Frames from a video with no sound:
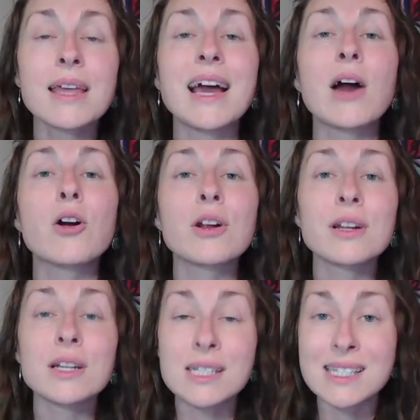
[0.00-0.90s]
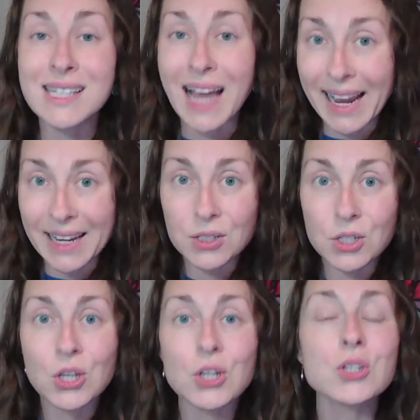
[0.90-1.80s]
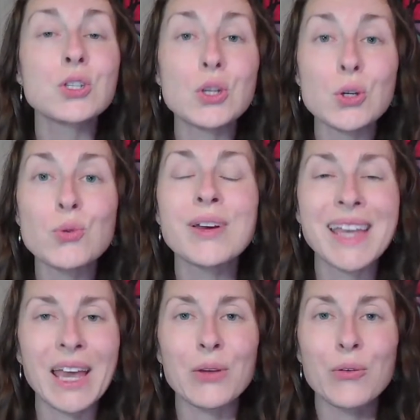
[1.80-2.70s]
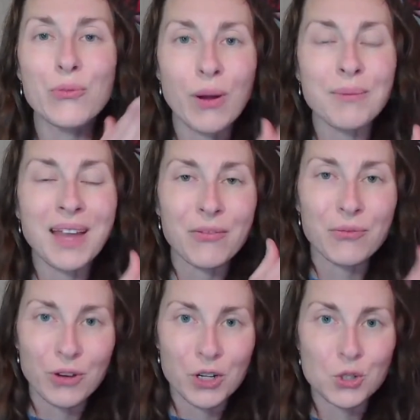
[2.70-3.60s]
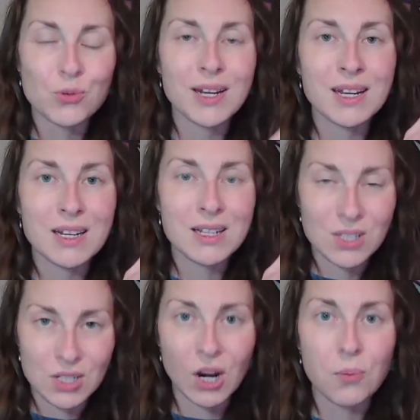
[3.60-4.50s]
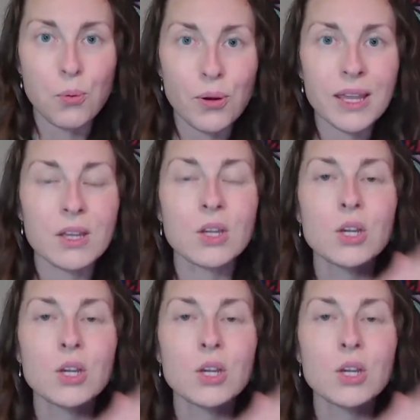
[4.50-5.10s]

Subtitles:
that are designed to get you from that frustrated, stuck point